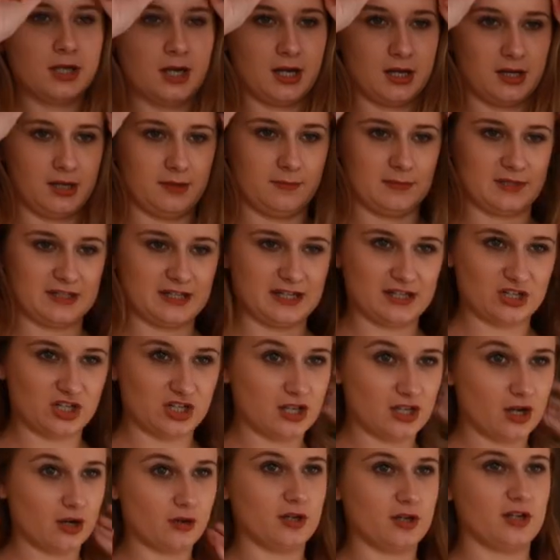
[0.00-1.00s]
It's
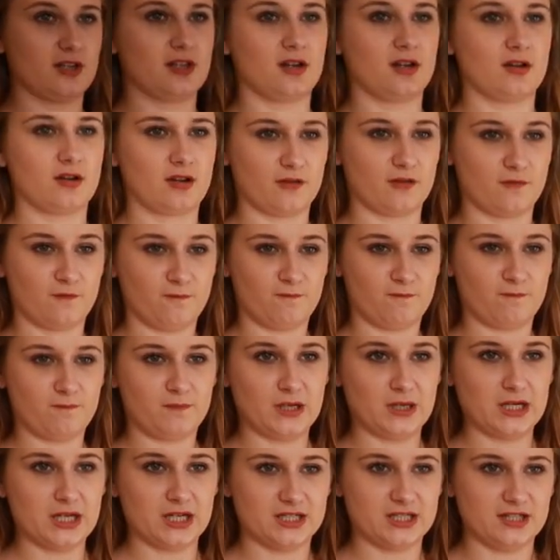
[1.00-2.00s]
literally the only thing I could
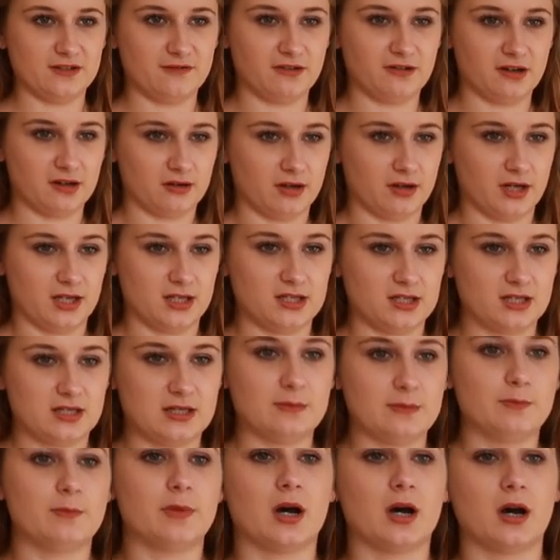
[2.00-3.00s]
bloody find
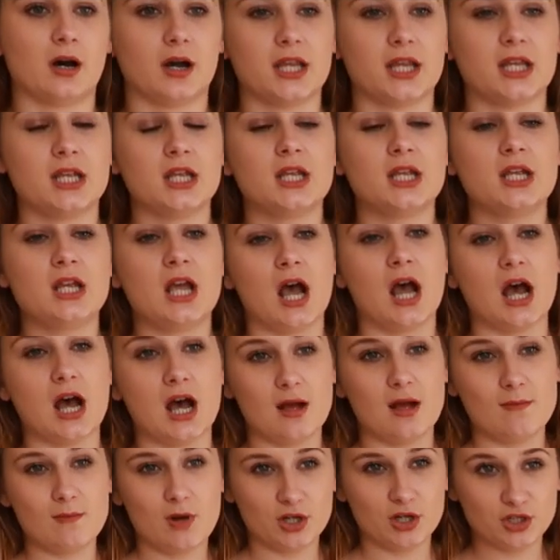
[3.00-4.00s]
to buy.
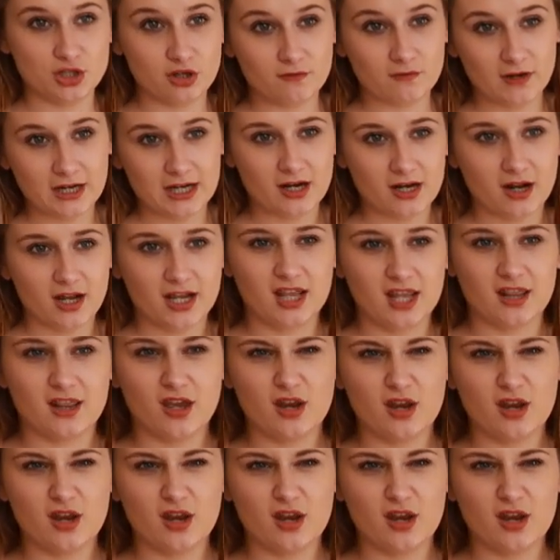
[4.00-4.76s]
I do really like it though.